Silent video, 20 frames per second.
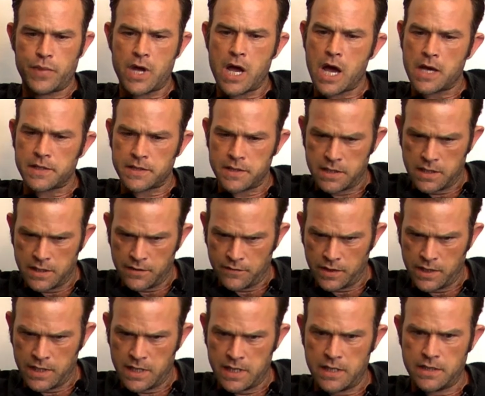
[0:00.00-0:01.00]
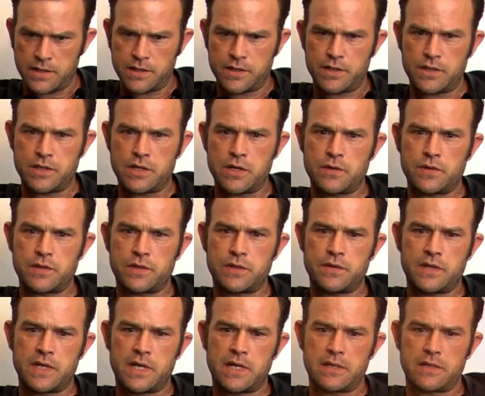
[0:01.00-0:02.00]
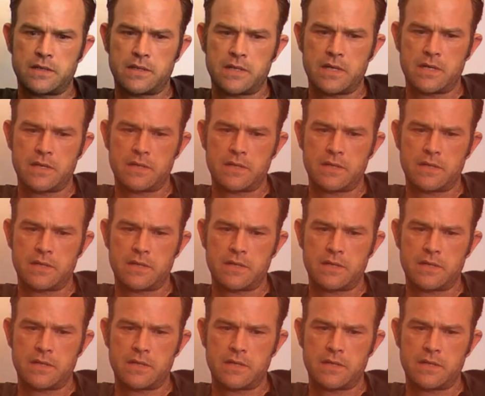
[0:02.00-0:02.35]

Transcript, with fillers: positively it shows you that